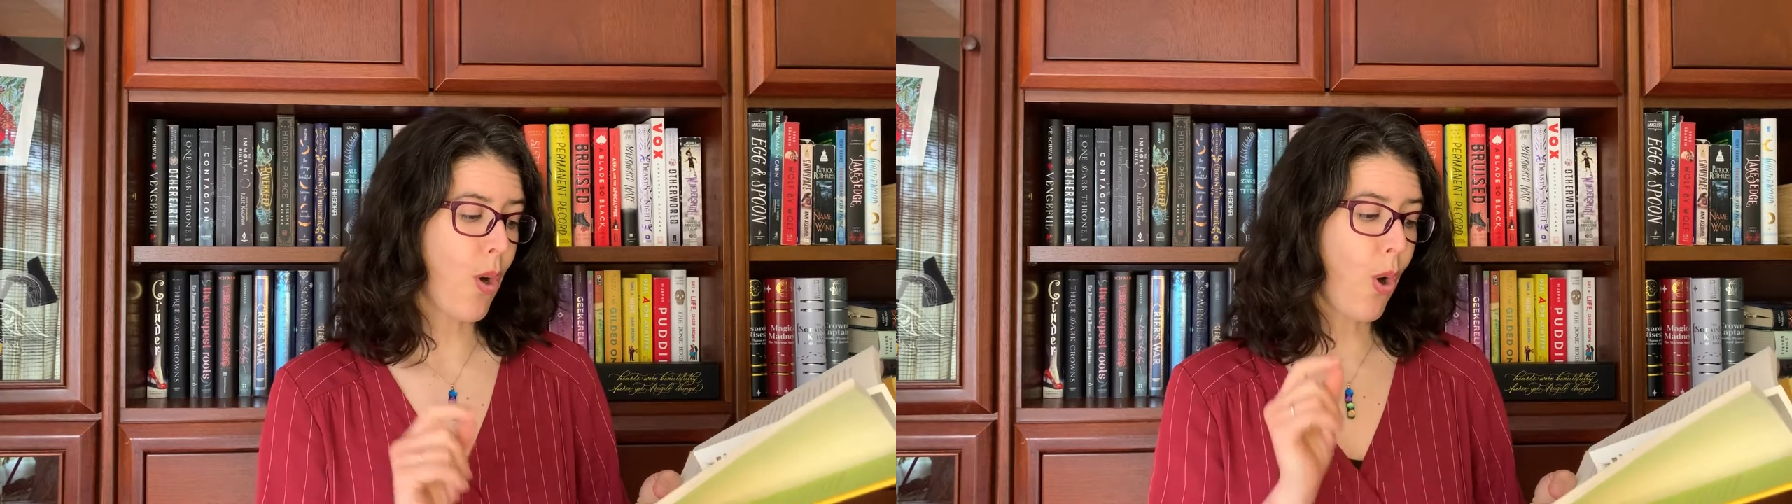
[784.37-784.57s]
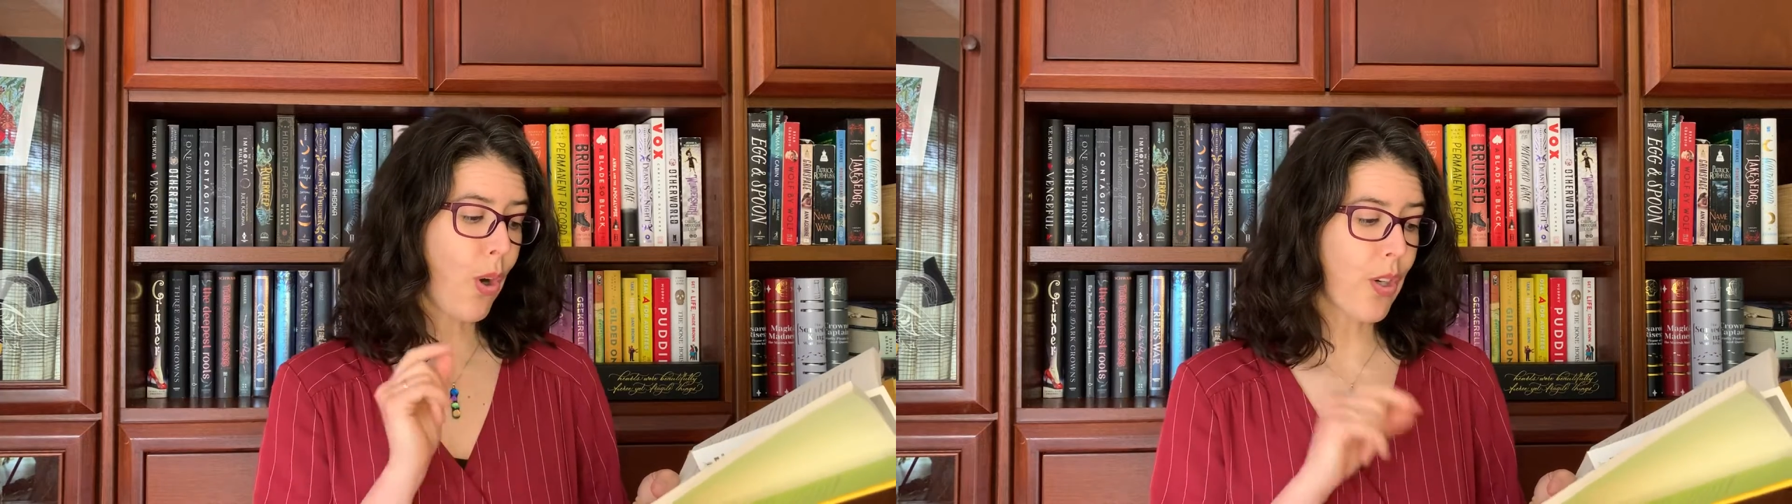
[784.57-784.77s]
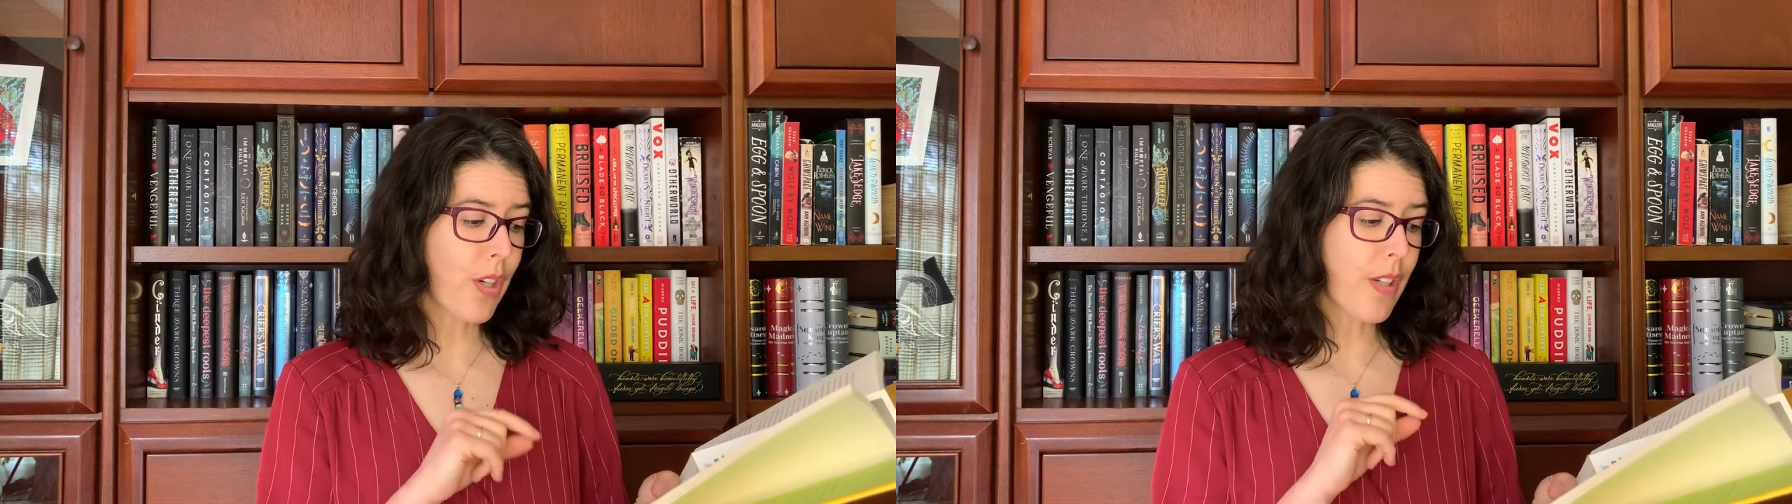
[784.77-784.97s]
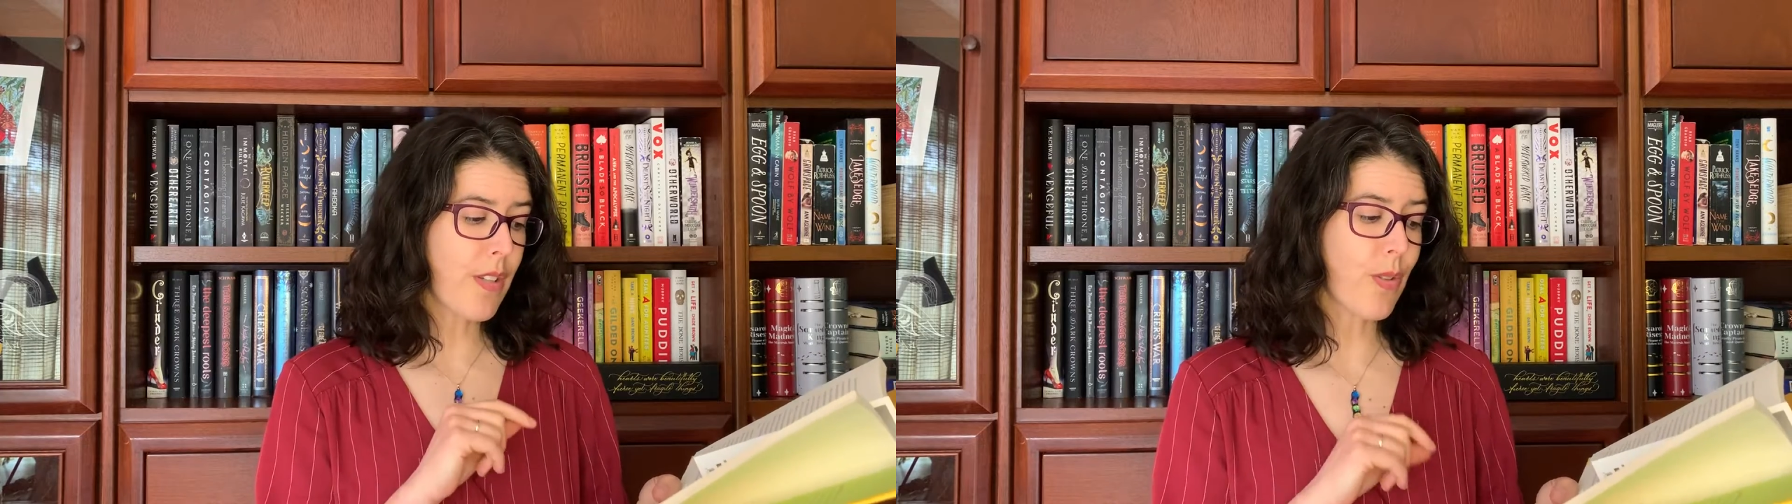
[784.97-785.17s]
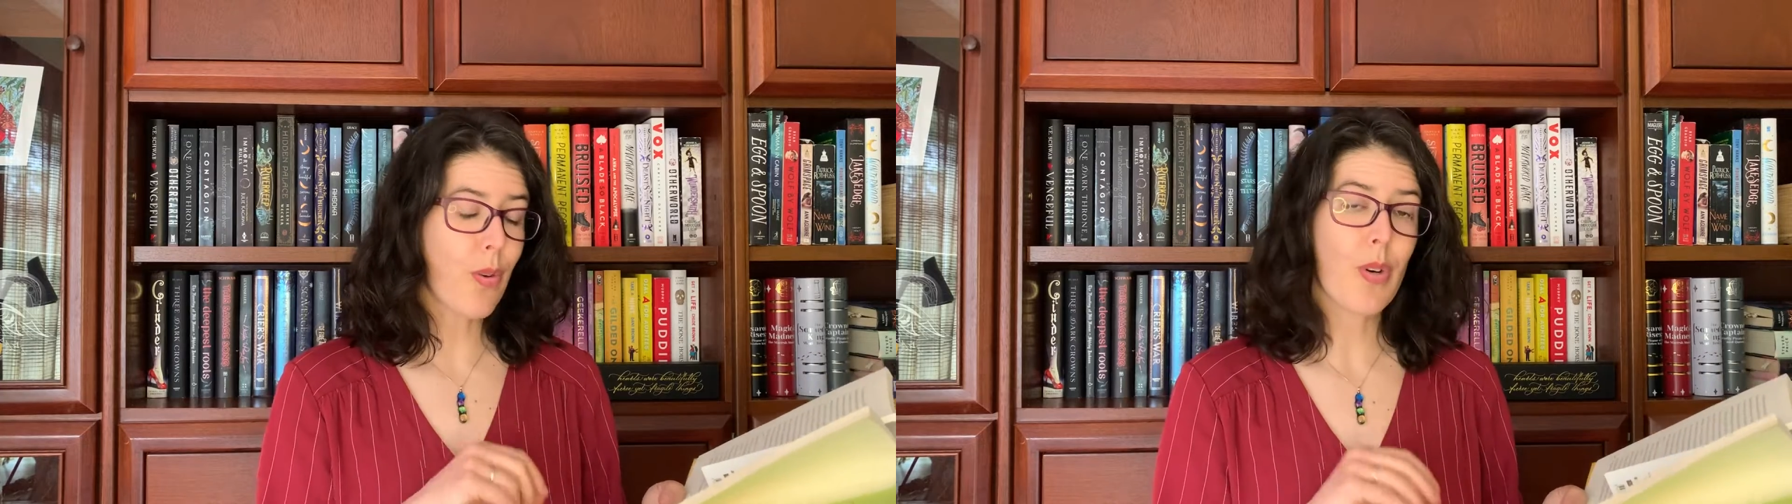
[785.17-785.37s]

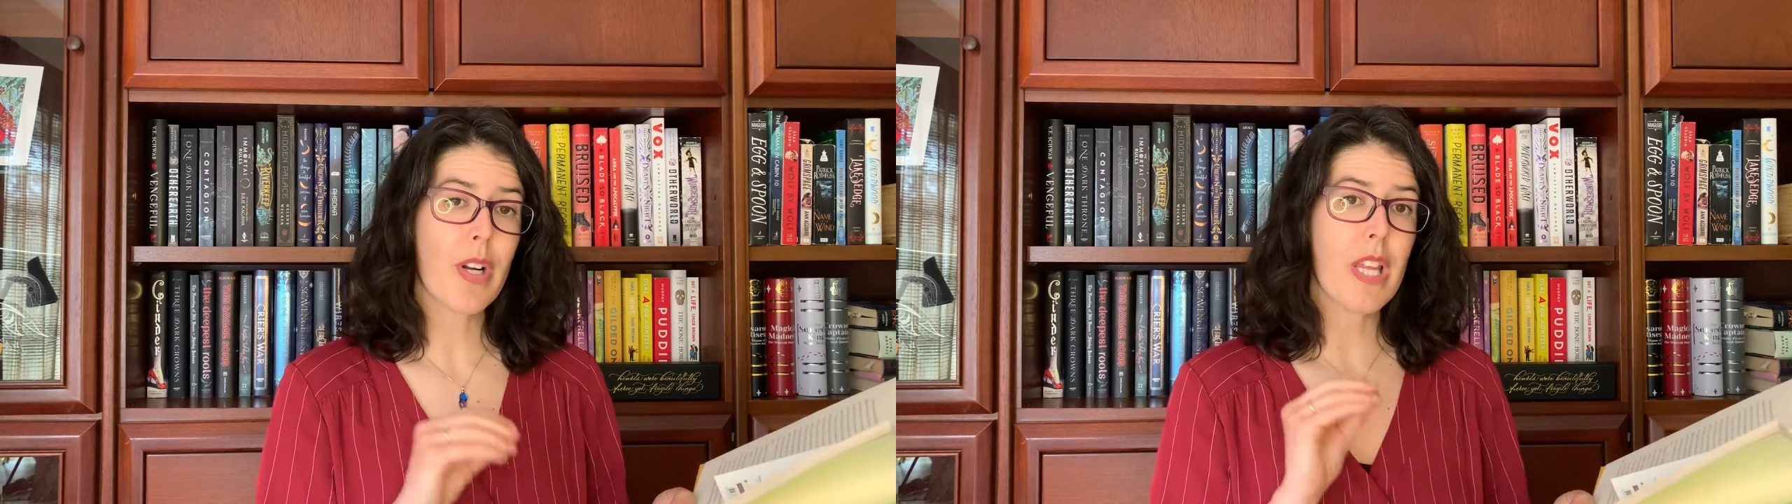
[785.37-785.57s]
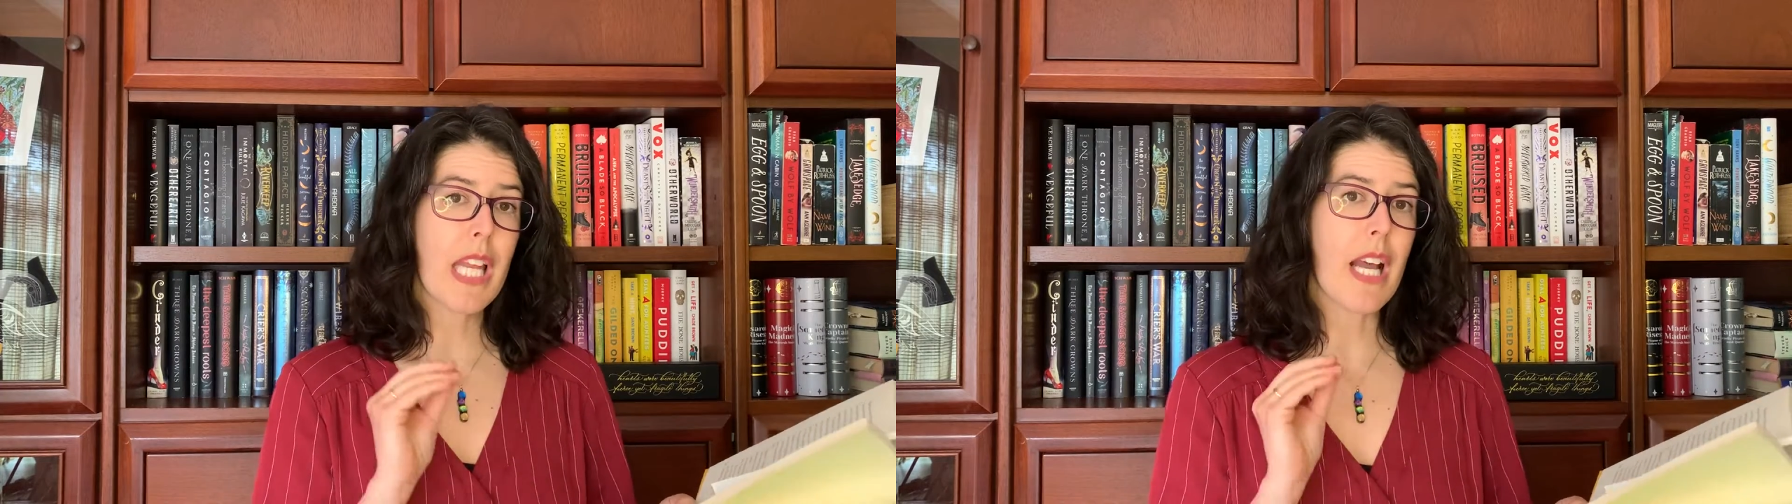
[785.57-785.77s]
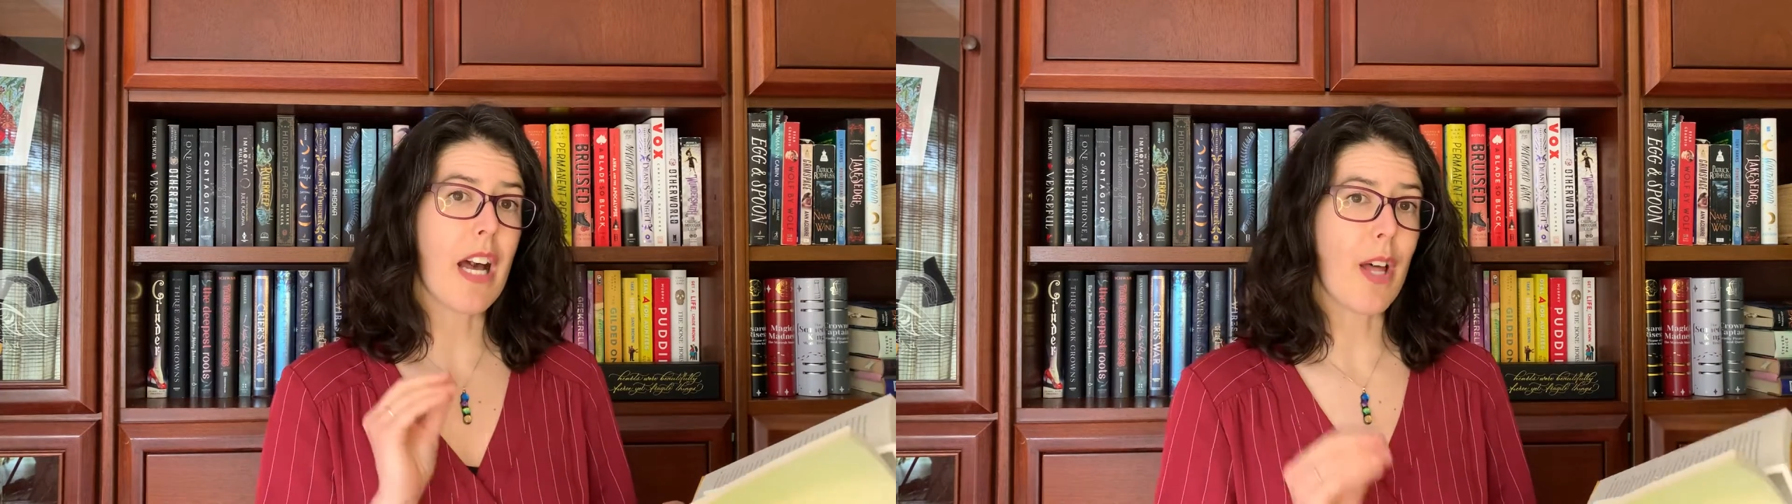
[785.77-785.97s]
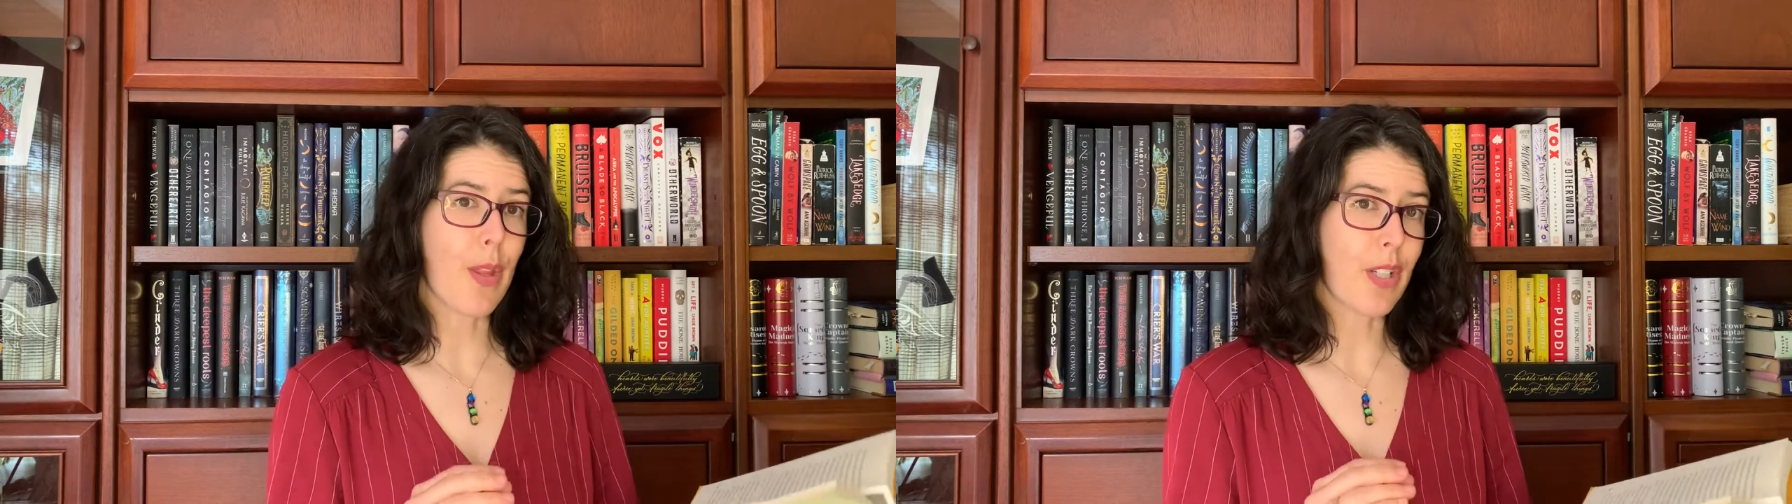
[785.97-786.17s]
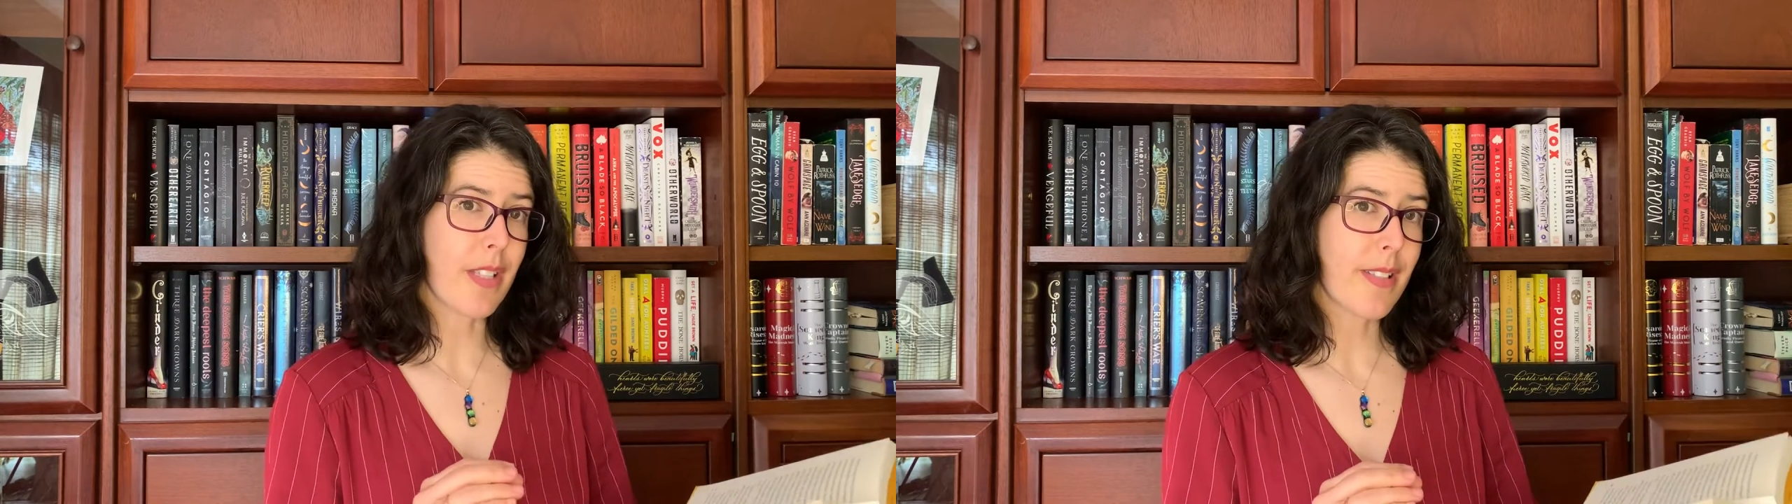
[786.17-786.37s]
hers or the
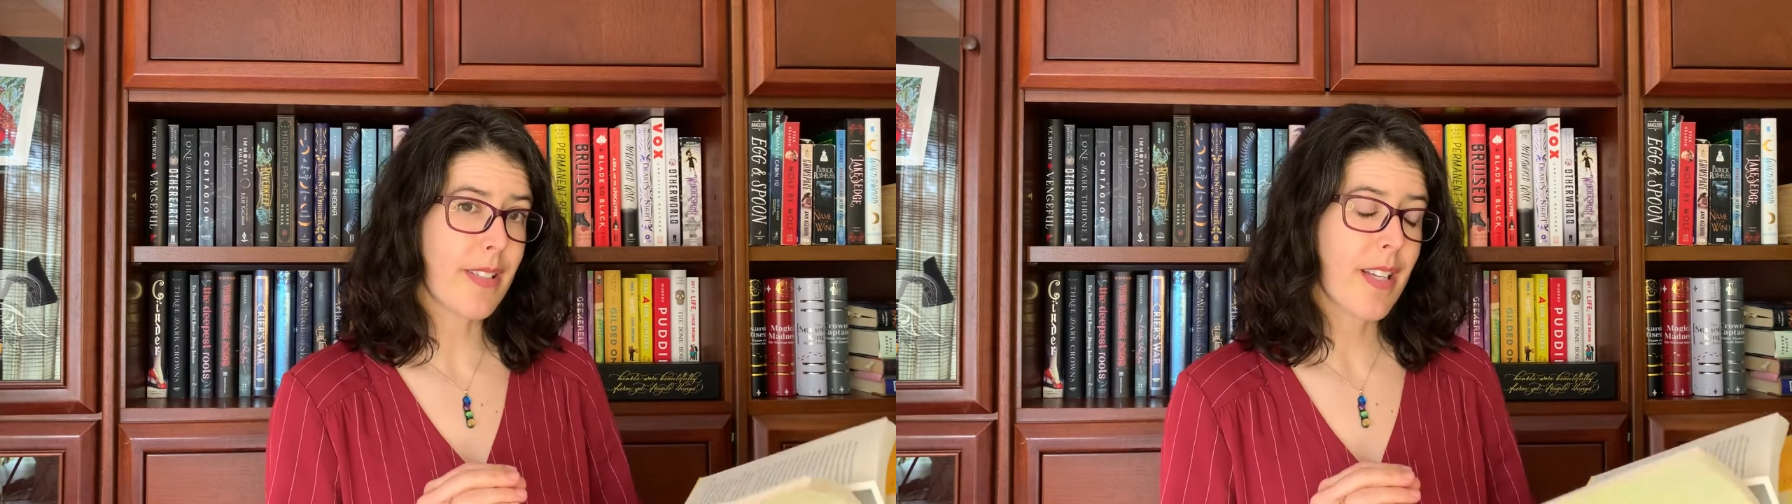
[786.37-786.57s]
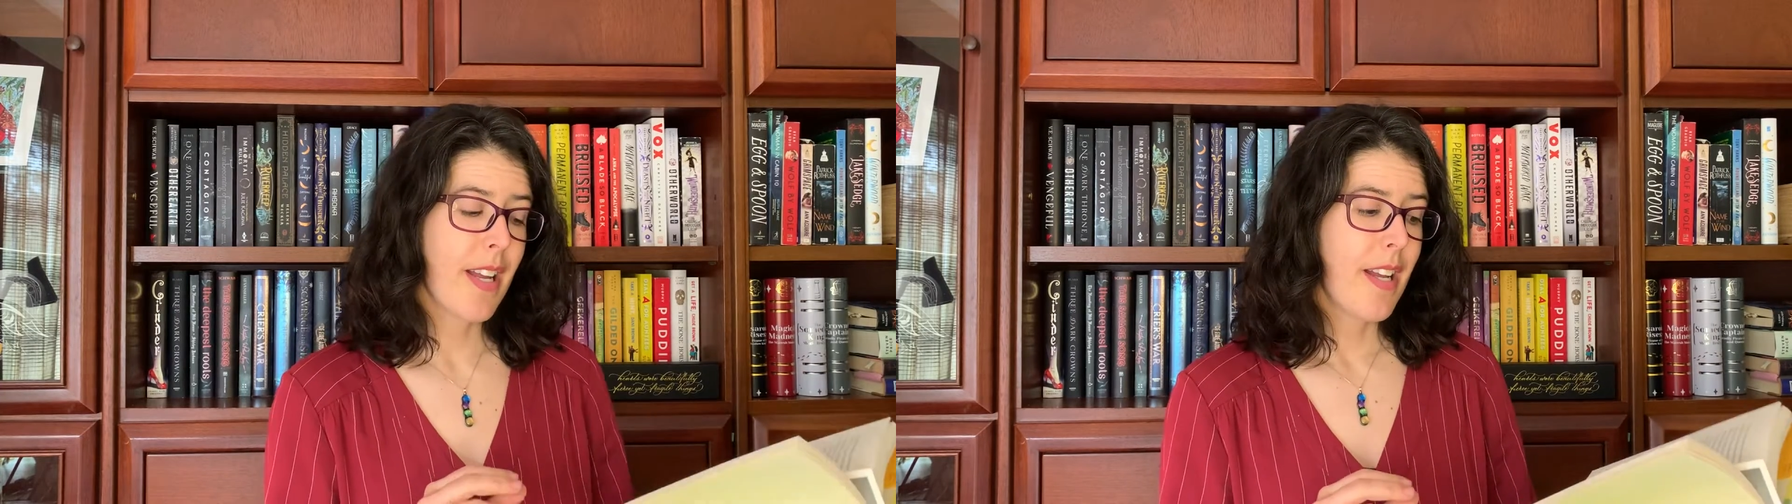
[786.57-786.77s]
others?